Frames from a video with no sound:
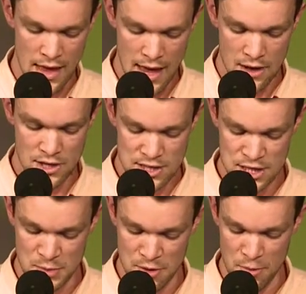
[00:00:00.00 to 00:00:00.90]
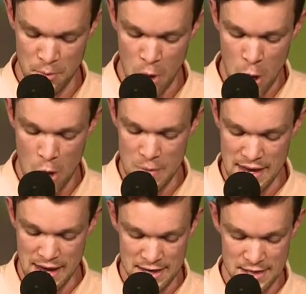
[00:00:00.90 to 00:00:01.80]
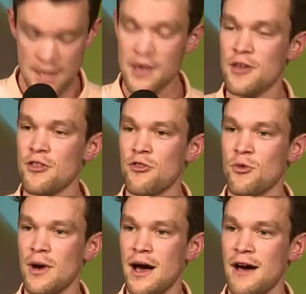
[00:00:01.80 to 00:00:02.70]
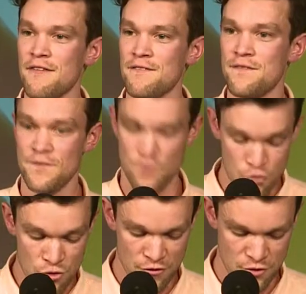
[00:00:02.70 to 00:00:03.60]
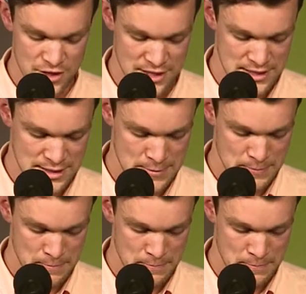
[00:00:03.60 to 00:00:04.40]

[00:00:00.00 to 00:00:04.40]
How does the Spirit permeate through our fruitfulness?